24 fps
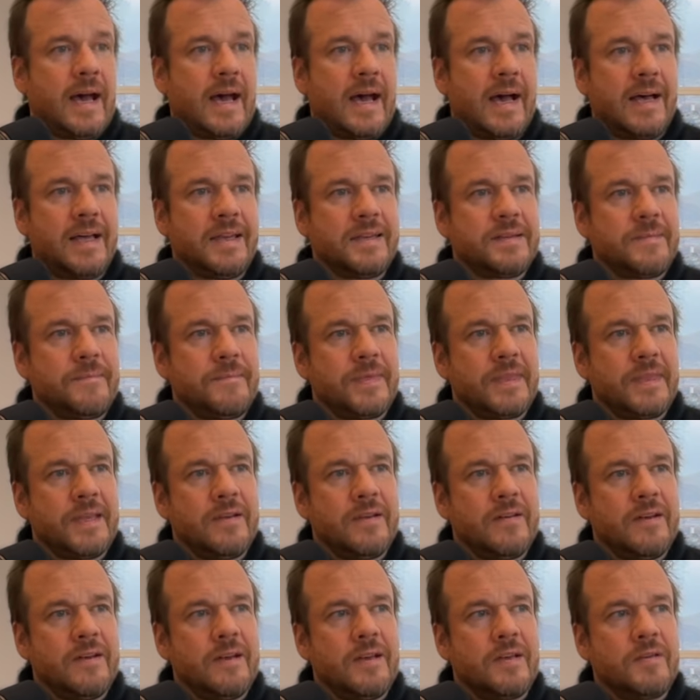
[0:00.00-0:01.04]
And,
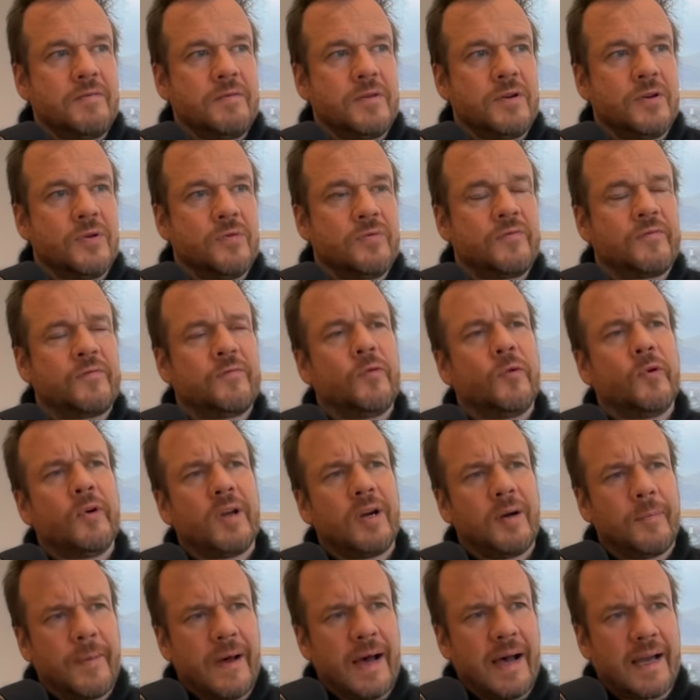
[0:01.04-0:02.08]
you know,
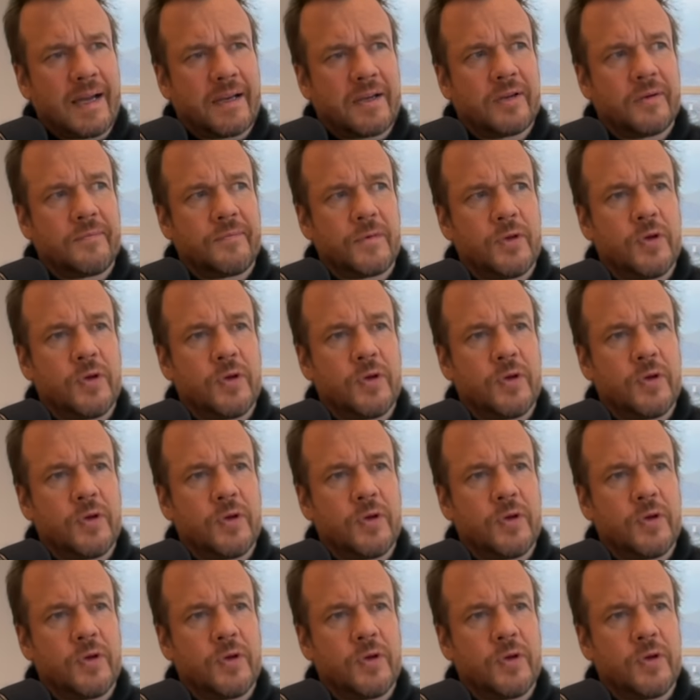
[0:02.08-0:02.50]
Feuerbach,